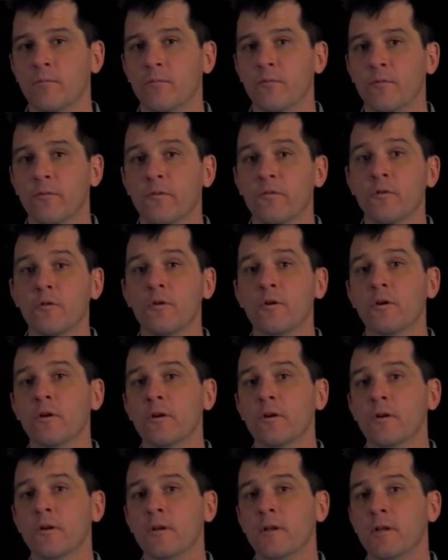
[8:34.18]

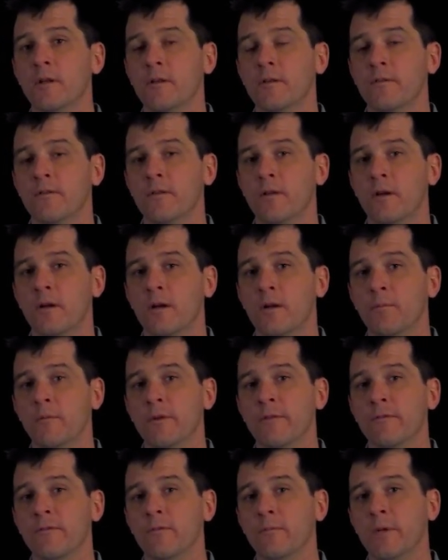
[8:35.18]
store
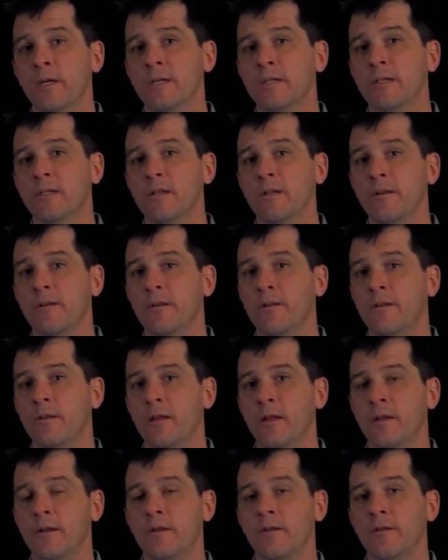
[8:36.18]
information
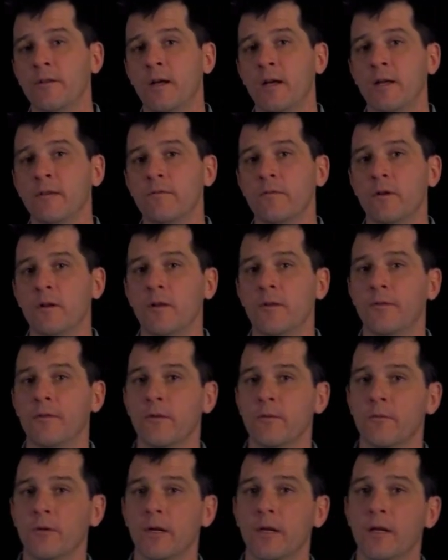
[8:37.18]
in a
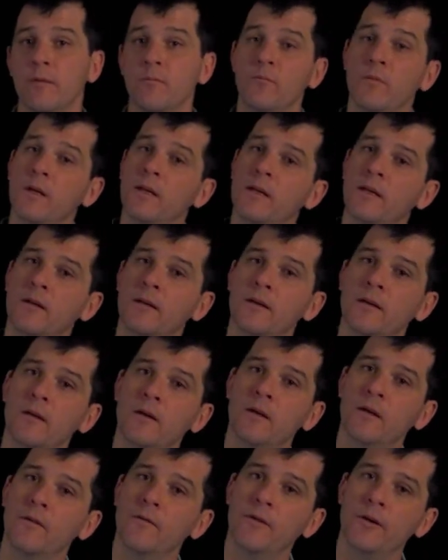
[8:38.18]
non-volatile way, meaning
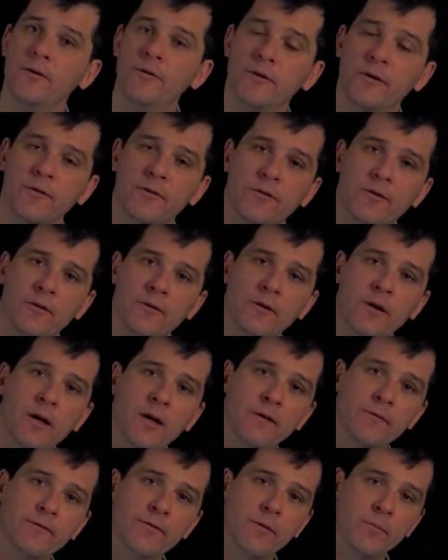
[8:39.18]
that you can turn
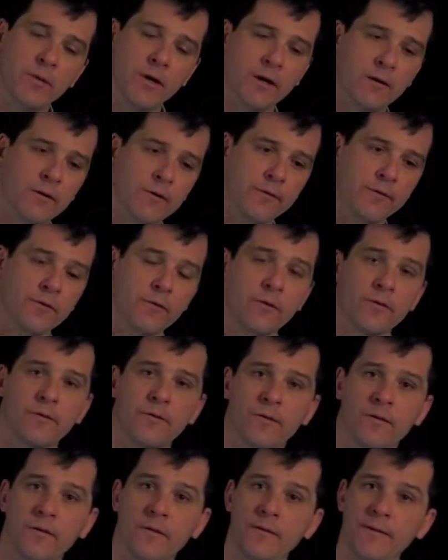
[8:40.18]
off the power
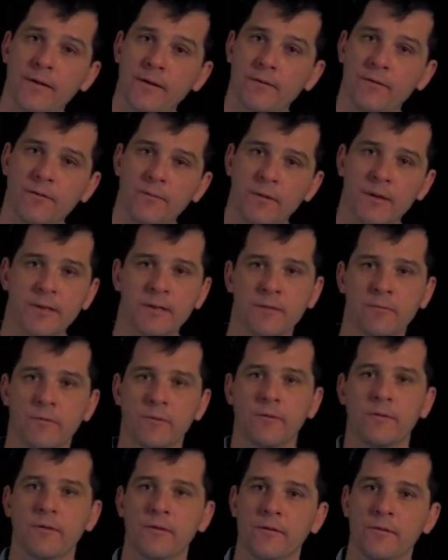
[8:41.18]
sources and the information
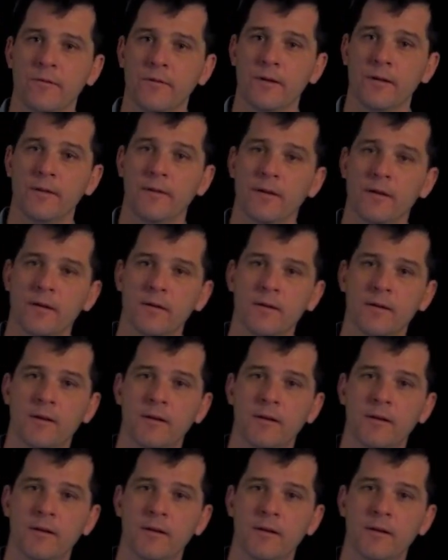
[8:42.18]
will still stay there.